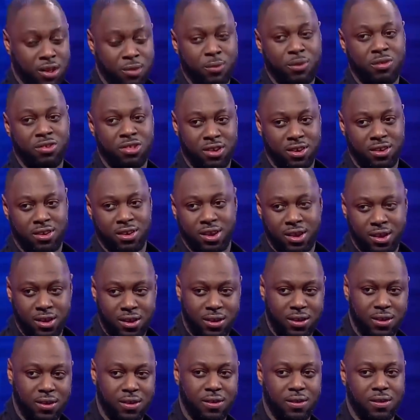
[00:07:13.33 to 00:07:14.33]
with City,
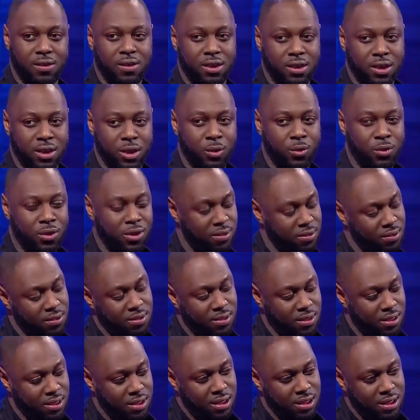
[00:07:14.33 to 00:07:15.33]
you know,
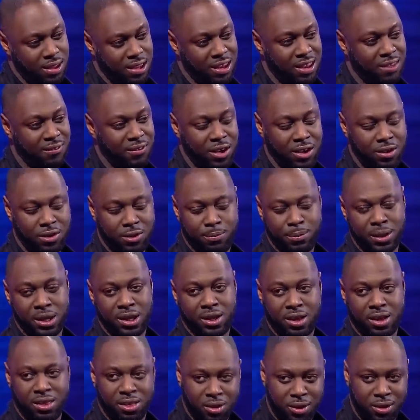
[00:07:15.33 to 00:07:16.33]
inevitably
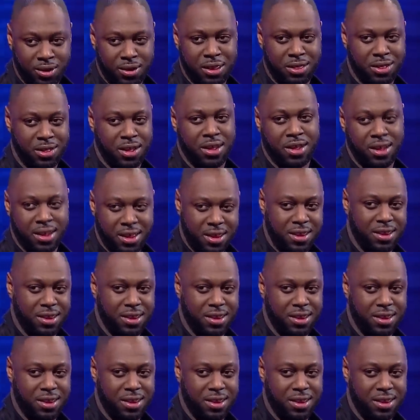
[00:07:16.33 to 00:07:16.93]
there's a